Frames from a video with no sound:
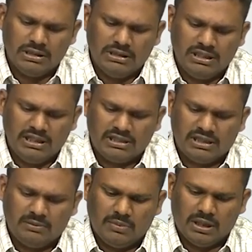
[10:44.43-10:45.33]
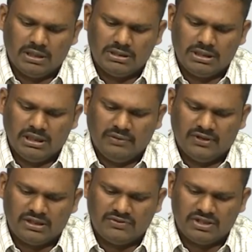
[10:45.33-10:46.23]
G sigma G
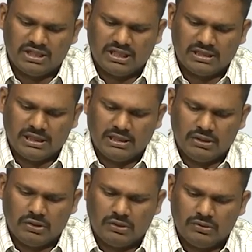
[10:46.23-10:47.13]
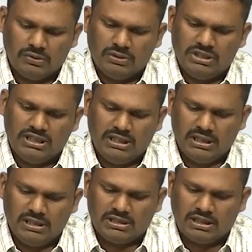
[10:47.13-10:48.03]
inverse, which is exactly equal to
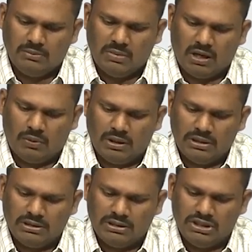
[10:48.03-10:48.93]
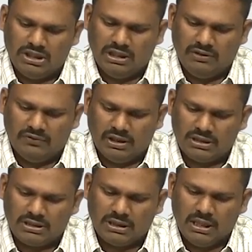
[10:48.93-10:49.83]
G sigma 1 G
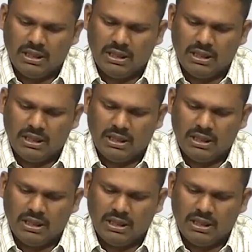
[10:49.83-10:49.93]
inverse